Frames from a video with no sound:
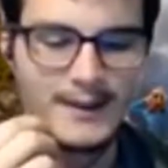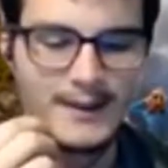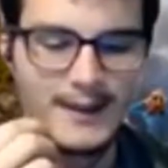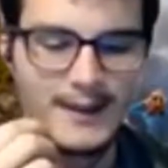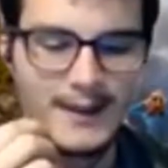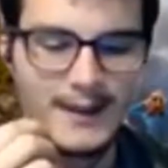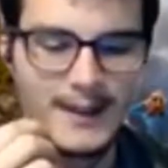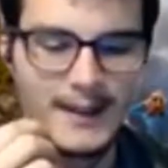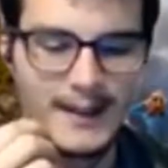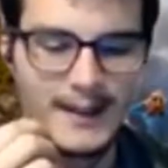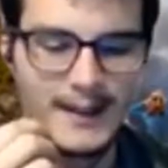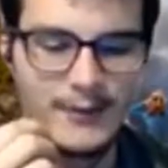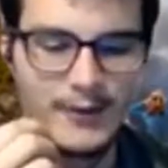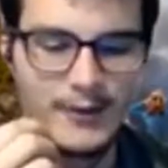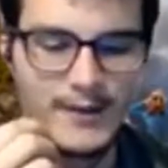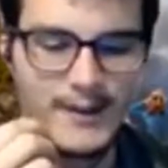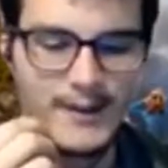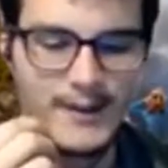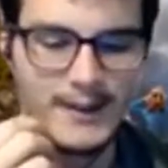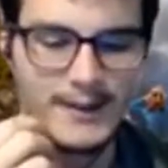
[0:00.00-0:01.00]

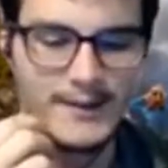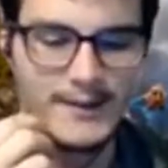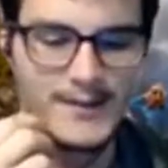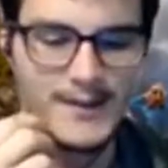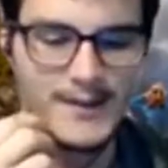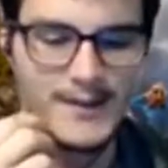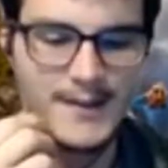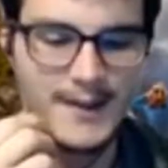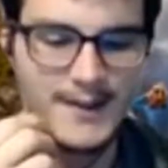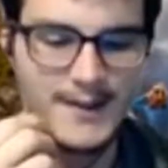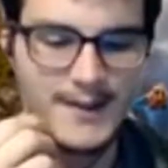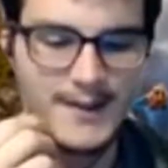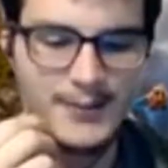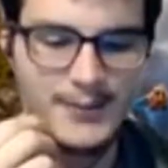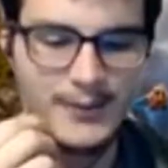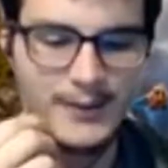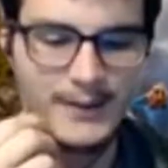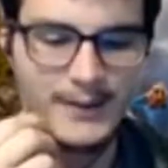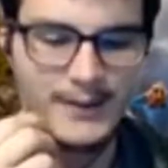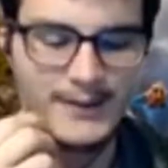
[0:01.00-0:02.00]
everything else at this
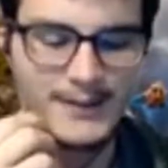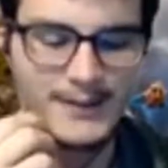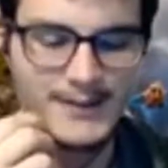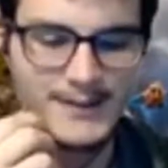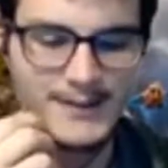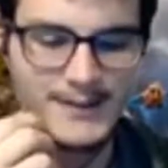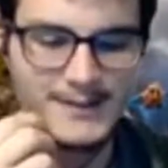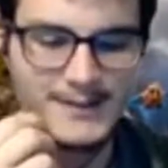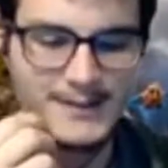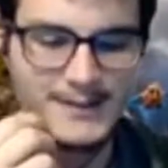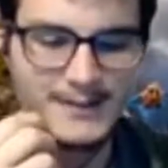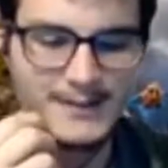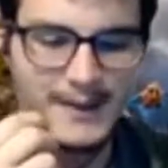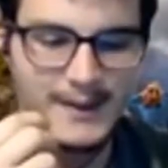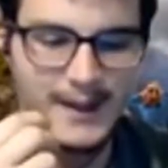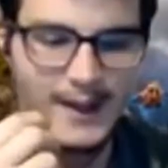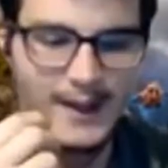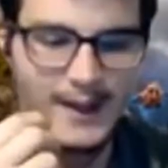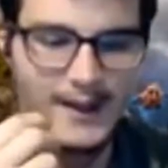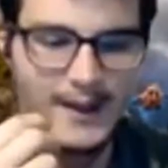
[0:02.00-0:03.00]
point because
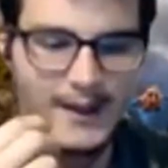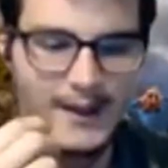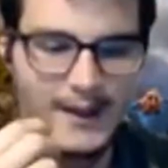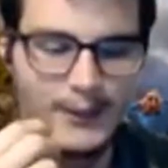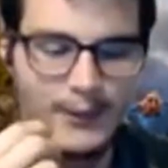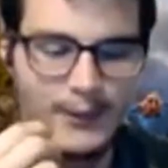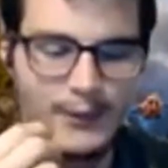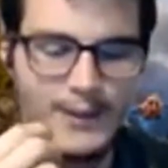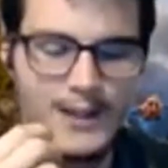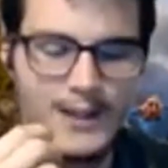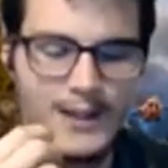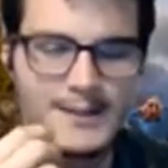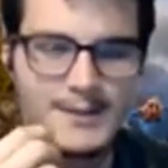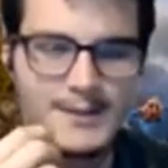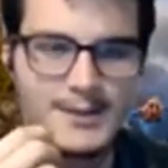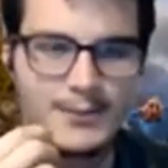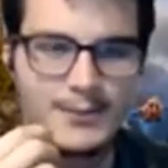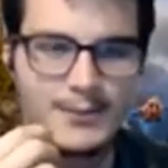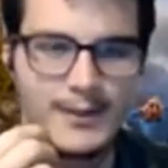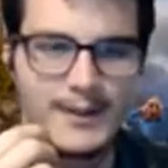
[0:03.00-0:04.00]
I realized at
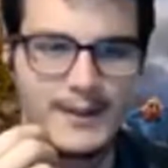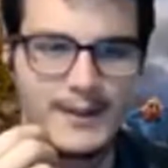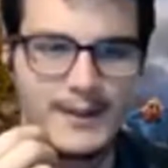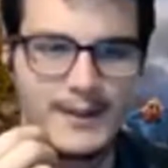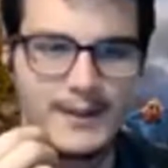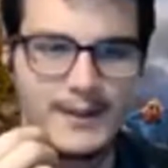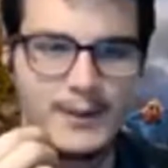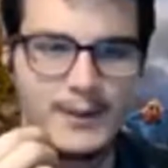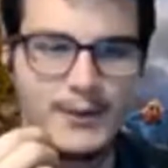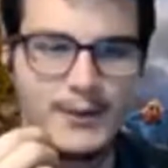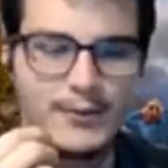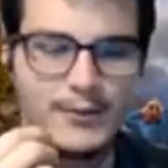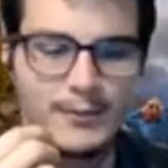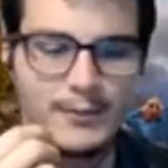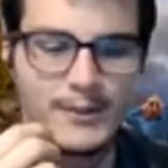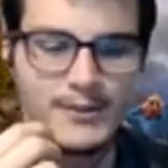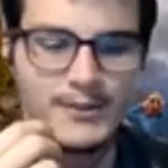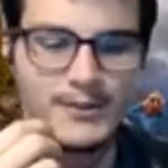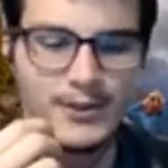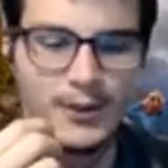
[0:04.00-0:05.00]
some point that the only way for me
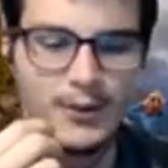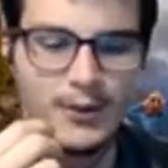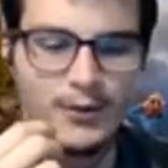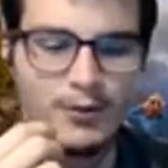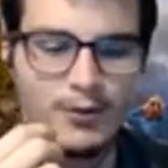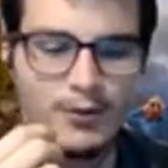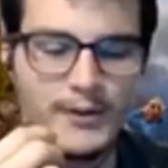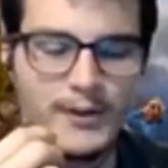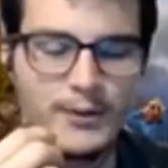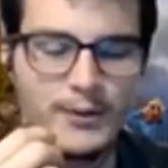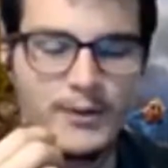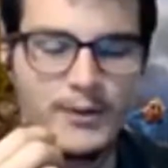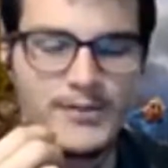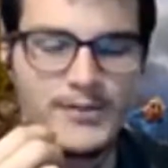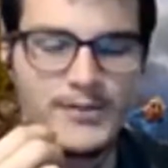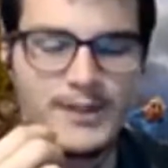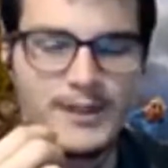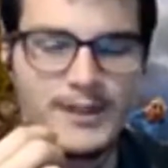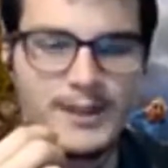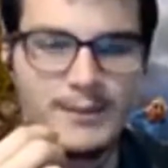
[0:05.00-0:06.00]
to know if what they were
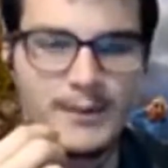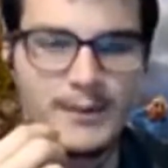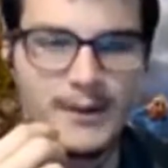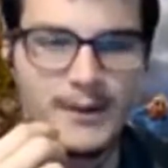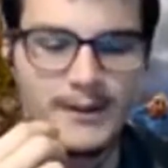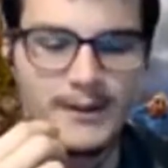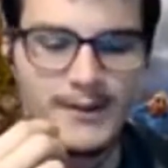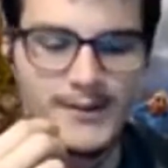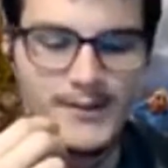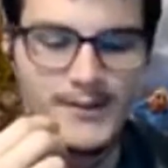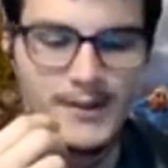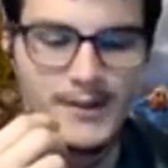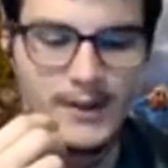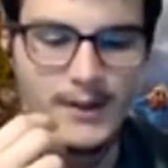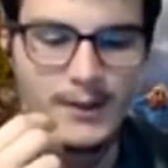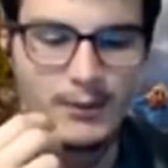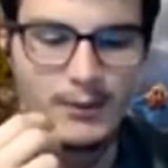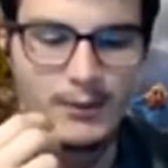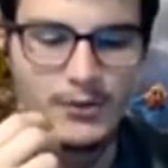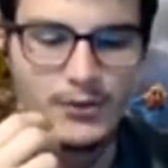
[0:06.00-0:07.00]
saying about this
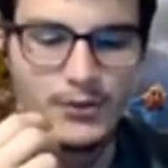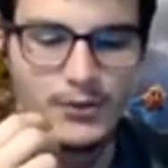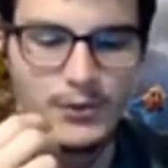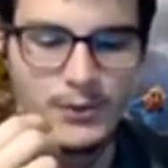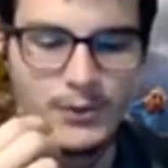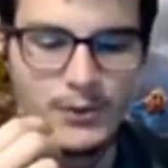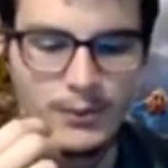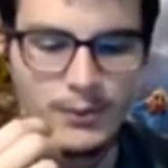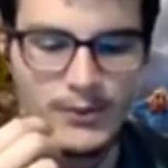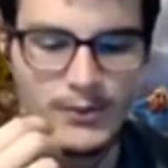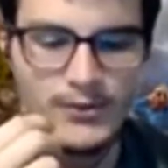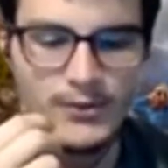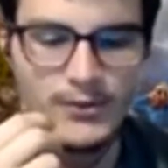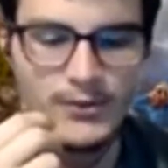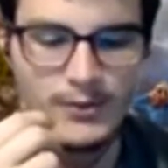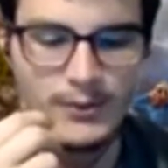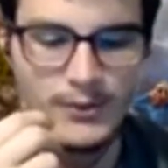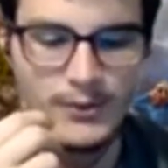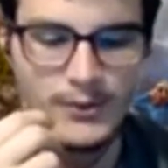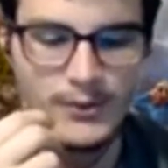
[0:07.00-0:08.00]
was true was to
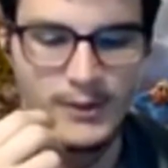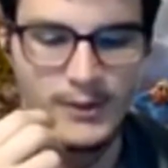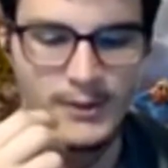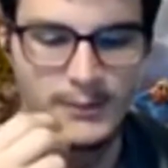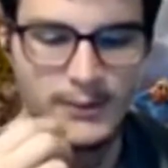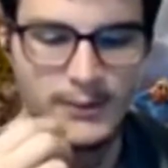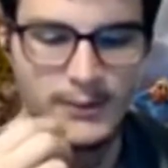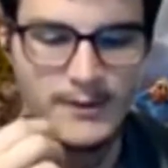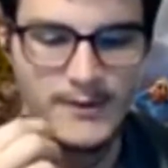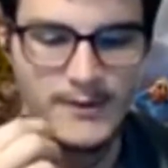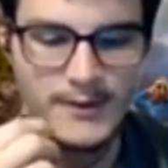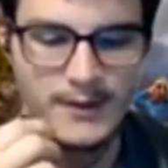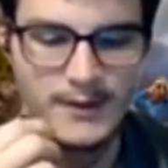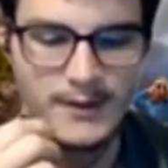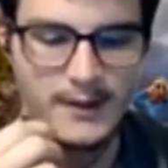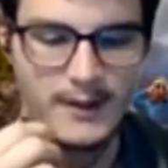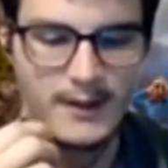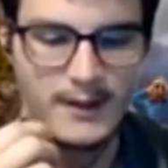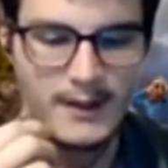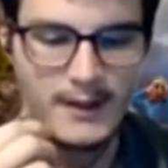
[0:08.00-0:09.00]
experience it,
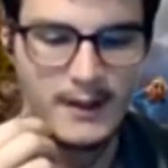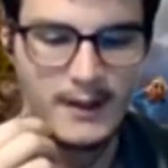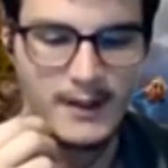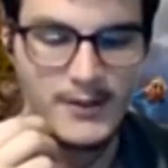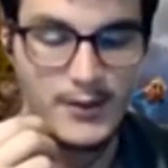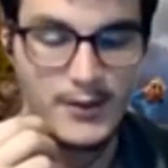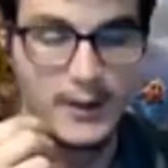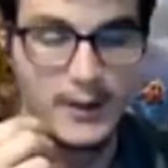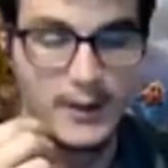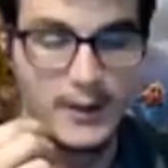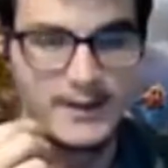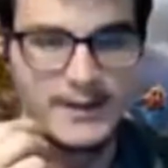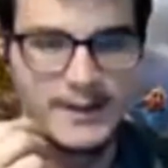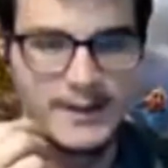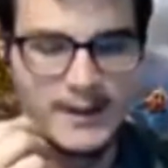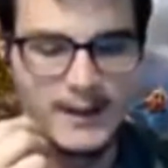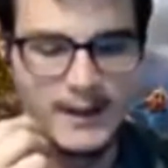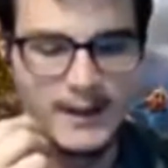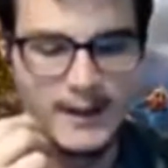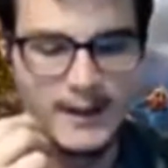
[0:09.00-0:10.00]
and so I did,
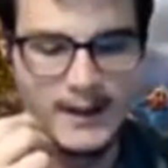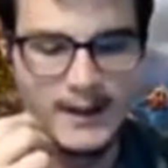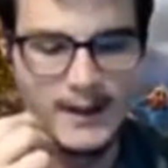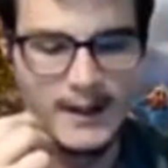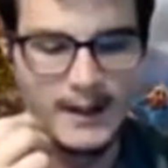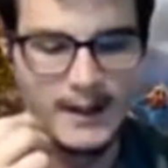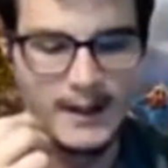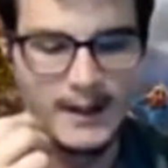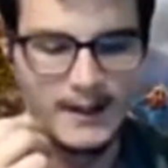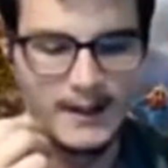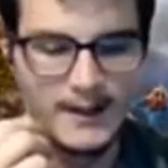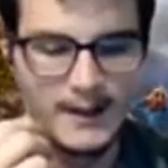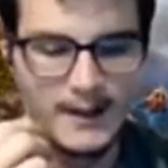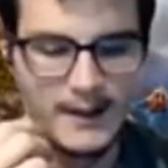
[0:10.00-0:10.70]
and